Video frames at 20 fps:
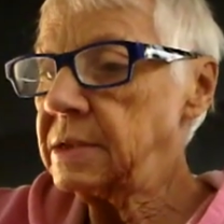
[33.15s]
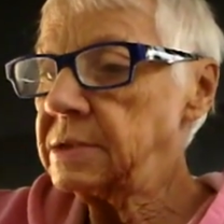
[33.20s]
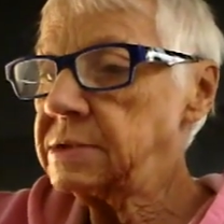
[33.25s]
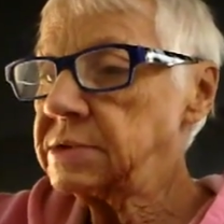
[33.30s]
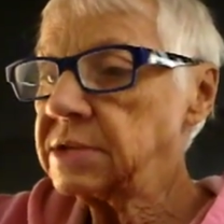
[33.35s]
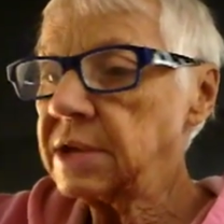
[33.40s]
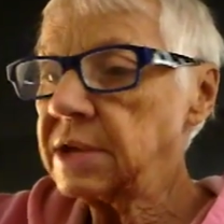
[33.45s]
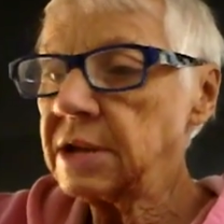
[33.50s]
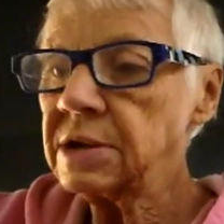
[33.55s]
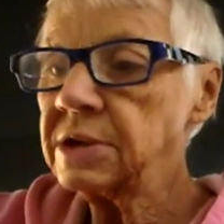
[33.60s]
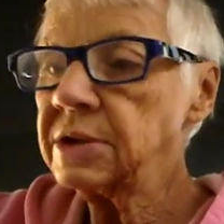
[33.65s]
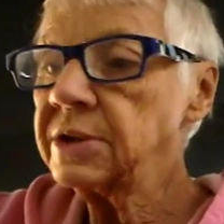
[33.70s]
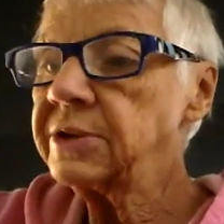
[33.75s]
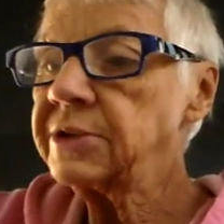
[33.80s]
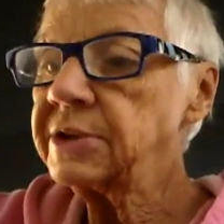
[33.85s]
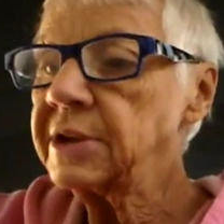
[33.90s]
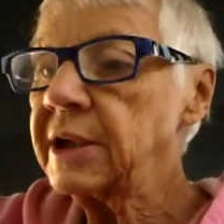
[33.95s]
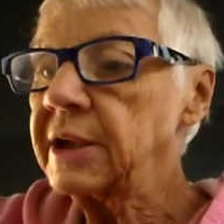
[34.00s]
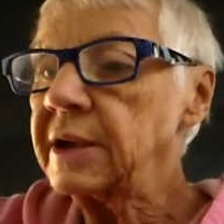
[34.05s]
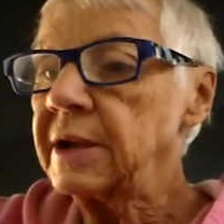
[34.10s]

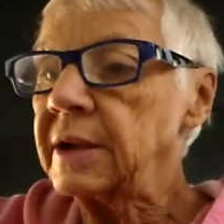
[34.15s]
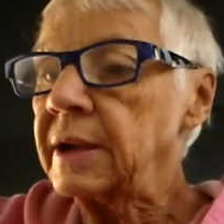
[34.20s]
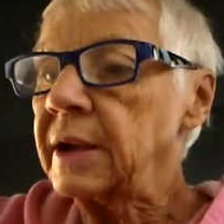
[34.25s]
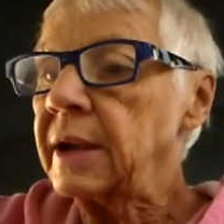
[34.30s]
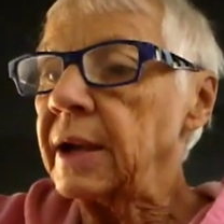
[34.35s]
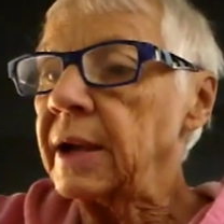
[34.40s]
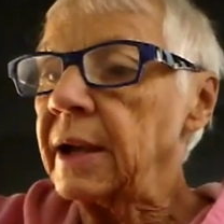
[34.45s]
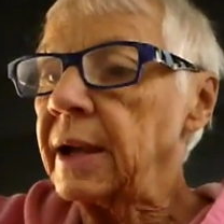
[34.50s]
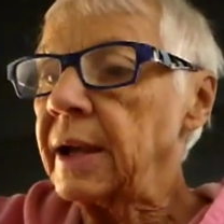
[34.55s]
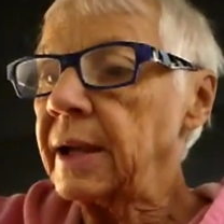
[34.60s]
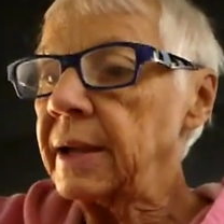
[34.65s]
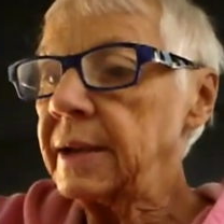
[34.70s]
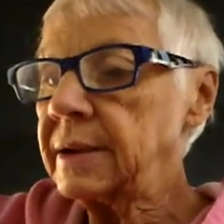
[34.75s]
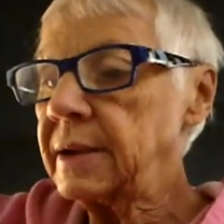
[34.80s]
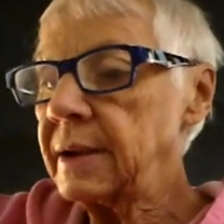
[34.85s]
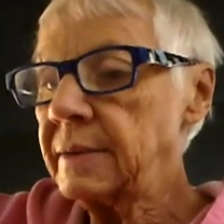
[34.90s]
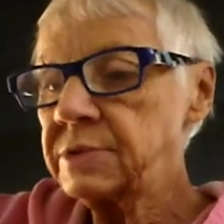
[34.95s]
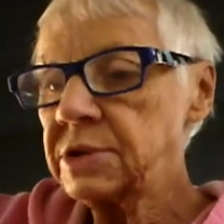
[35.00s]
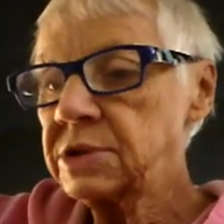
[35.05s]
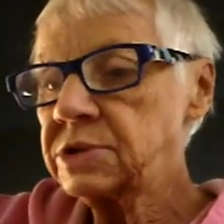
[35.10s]
cells, and
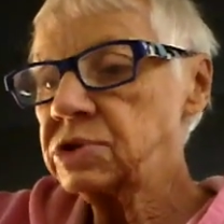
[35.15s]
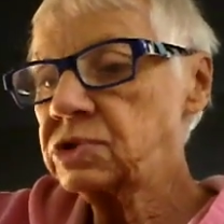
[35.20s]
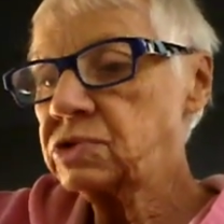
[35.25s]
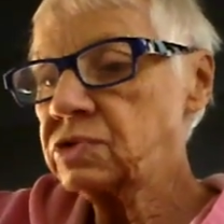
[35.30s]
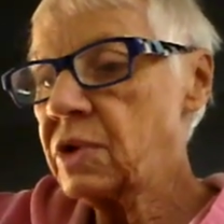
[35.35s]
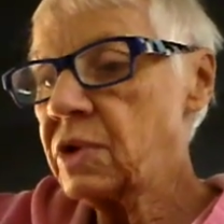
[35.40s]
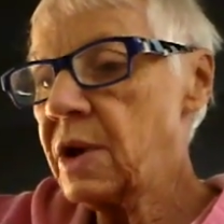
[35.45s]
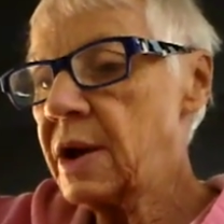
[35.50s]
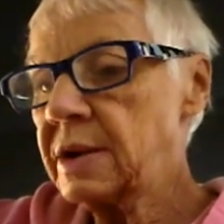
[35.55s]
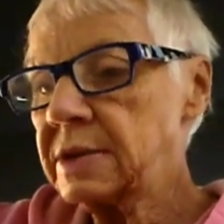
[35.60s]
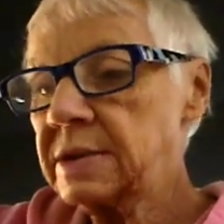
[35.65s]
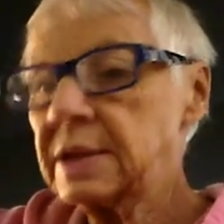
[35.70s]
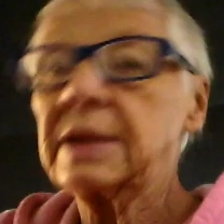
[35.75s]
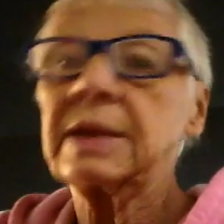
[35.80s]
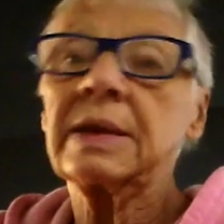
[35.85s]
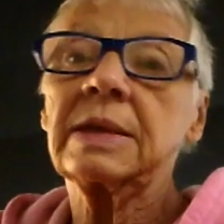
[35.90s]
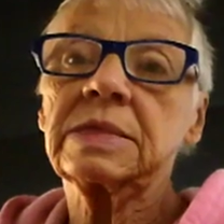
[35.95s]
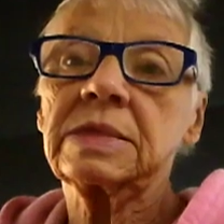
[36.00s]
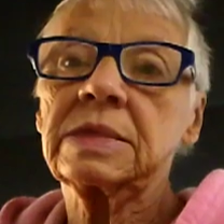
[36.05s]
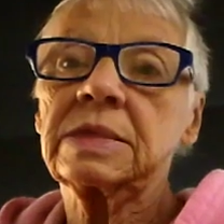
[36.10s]
I'm just trying to
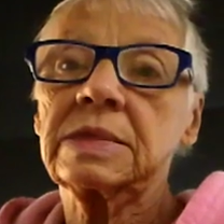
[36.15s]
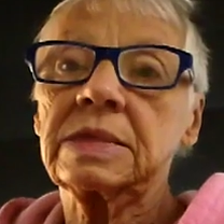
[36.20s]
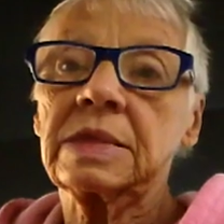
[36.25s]
get